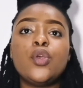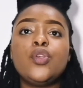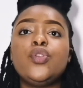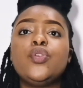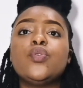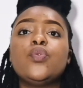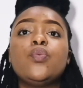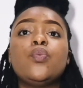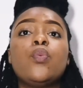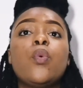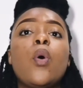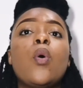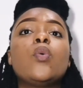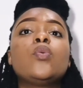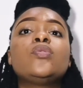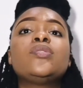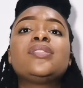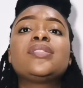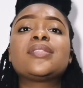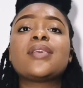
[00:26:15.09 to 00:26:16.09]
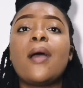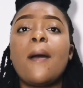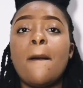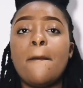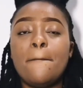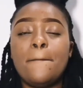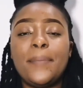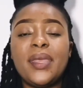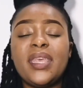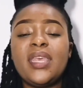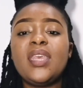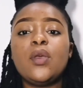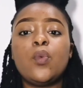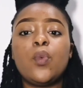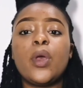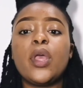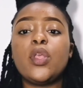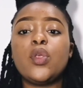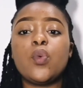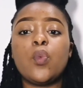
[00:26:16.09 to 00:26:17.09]
You won't be
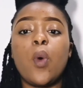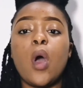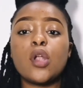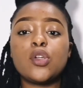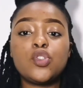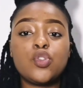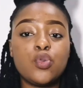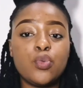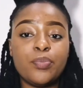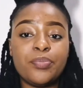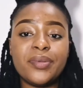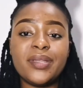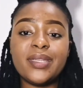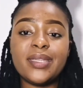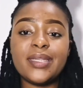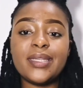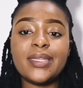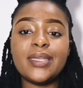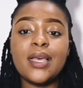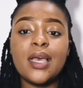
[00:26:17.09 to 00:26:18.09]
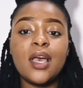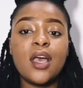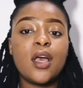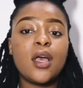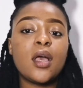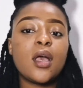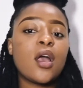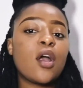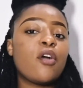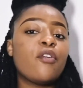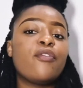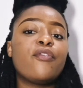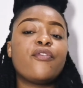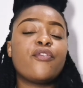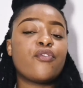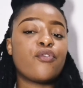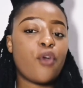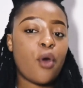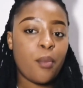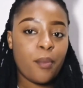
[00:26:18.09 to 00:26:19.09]
where you want to be
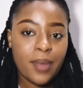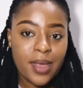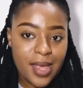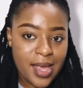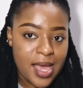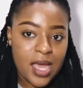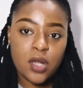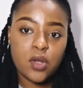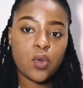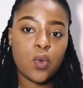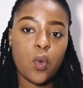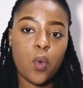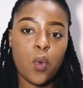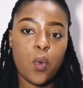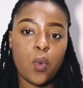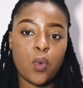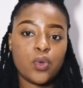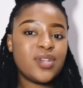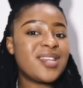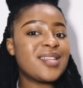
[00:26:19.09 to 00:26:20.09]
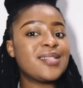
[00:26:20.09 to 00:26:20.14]
from get-go.